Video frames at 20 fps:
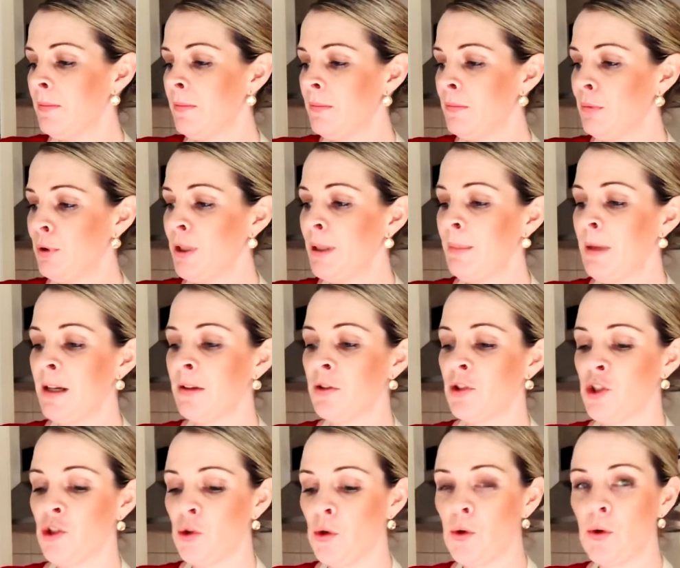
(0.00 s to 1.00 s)
Pretty
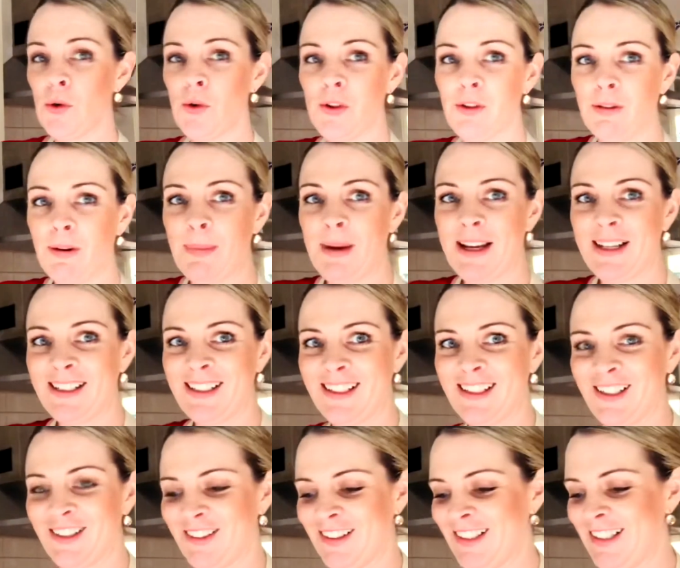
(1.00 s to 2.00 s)
much all the remaining
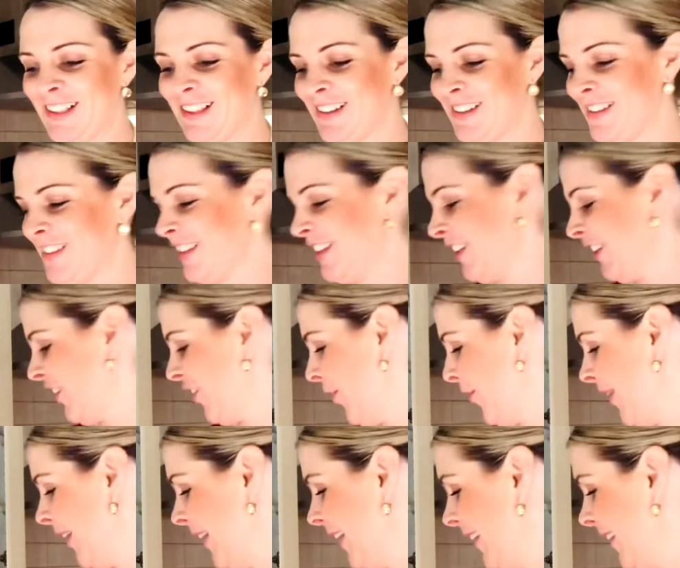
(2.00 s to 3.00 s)
ingredients are going to go
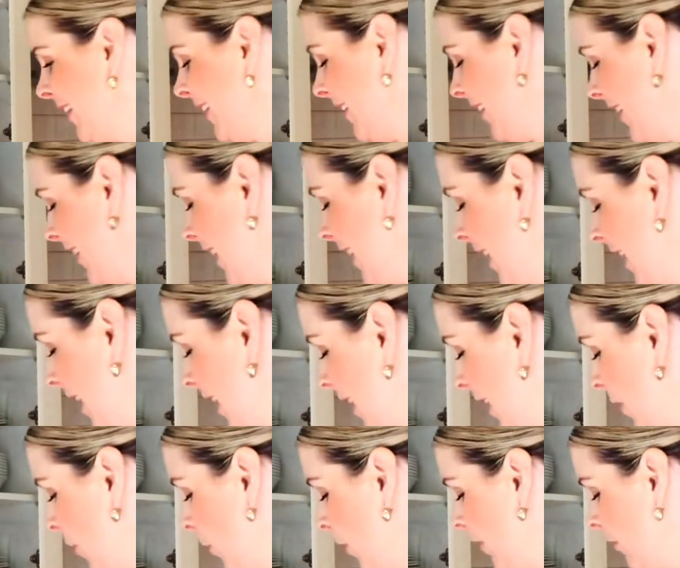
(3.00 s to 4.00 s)
in.
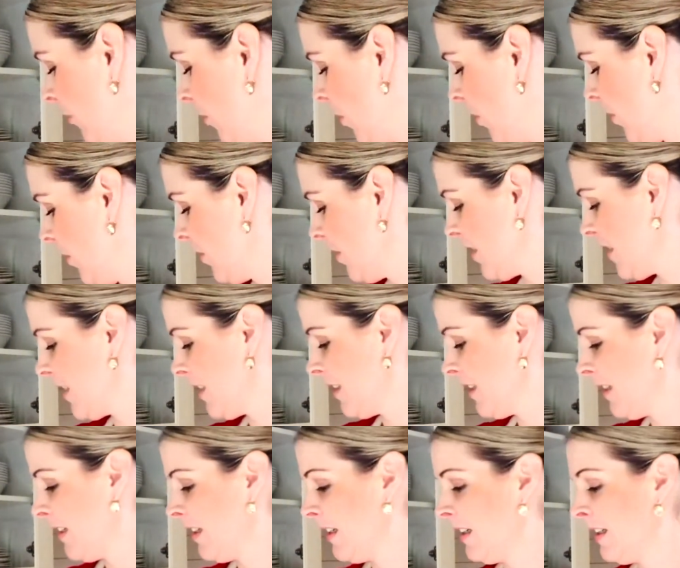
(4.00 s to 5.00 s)
We've got
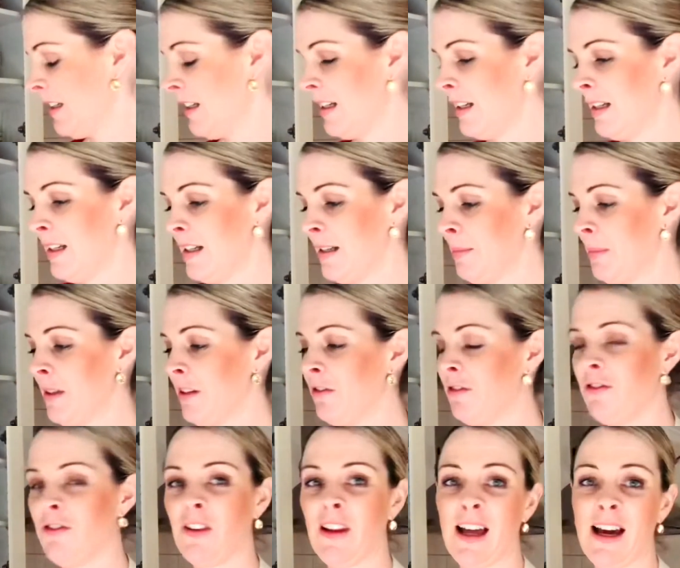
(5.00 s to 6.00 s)
a bit of
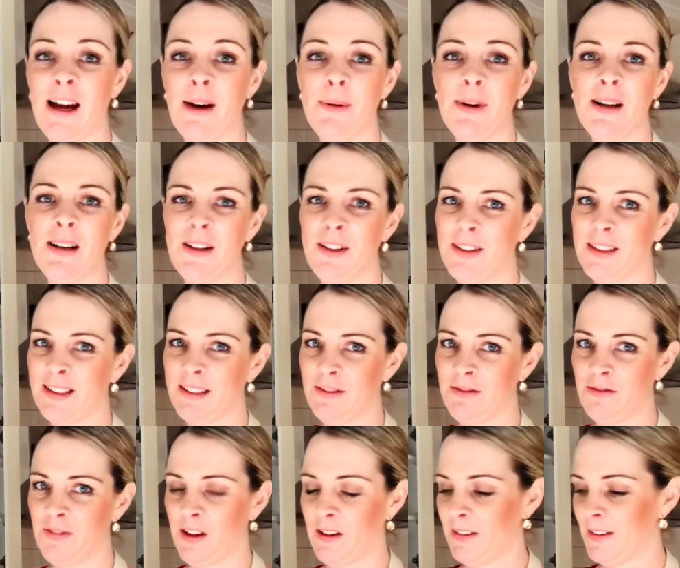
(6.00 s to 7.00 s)
flour, only a
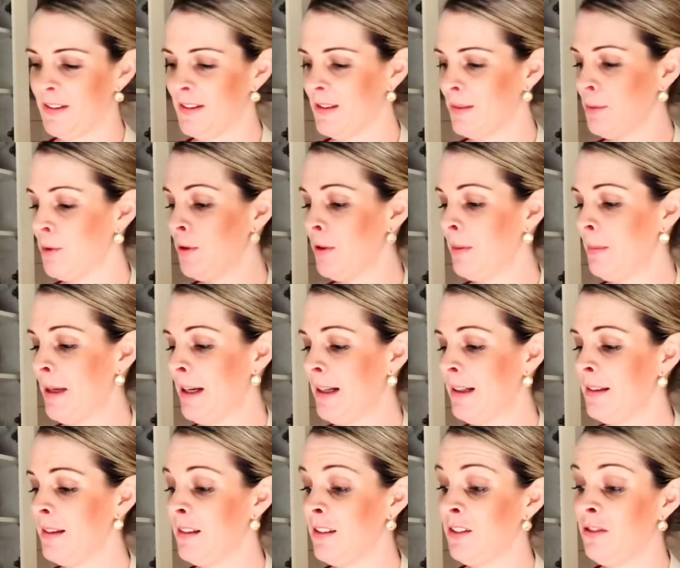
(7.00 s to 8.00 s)
very small
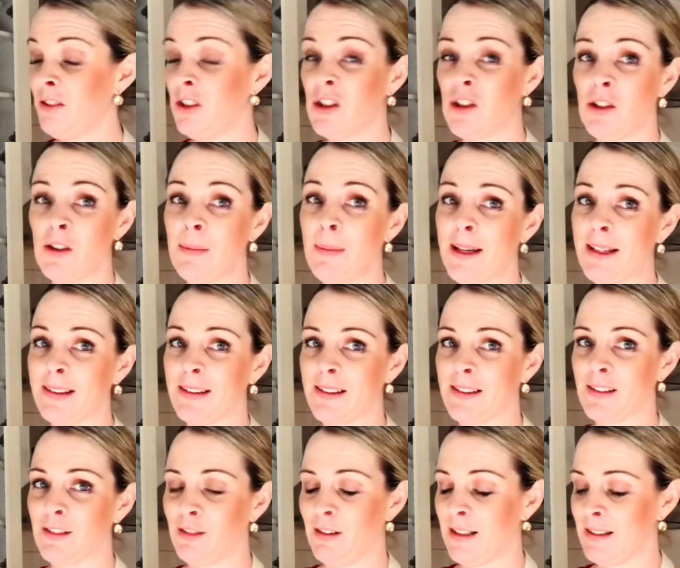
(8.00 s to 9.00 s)
amount, so if you do make
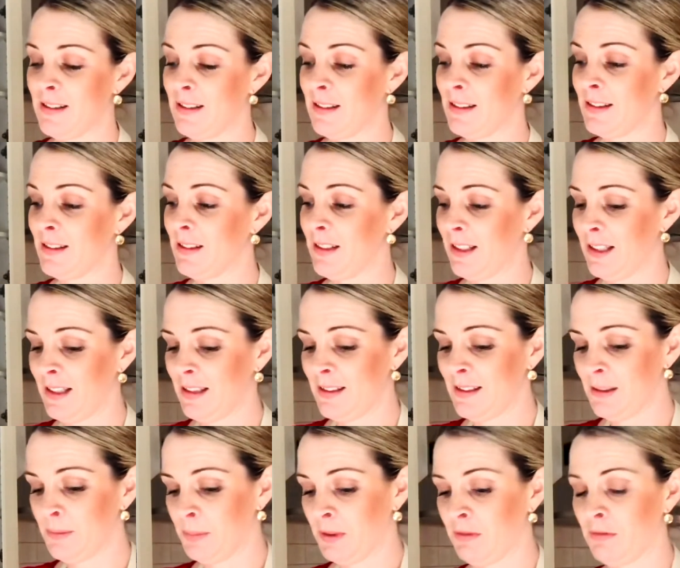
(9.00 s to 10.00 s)
this crustless, I guess
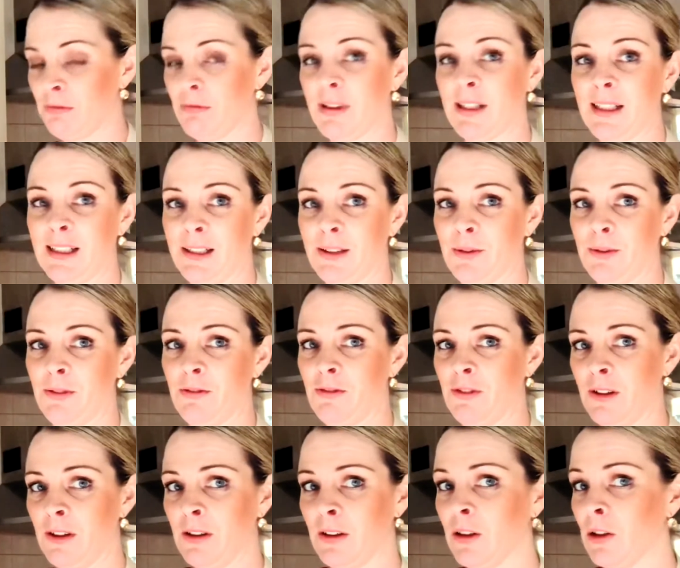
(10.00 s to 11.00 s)
it'd be really good
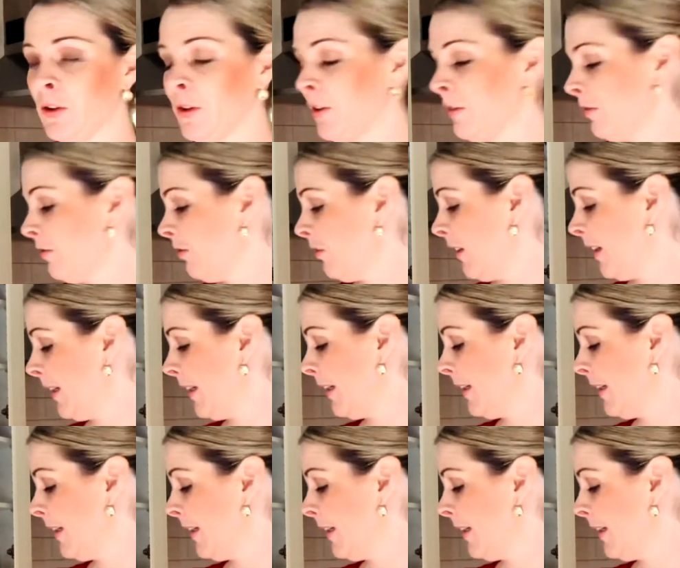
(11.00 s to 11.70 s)
for gluten-free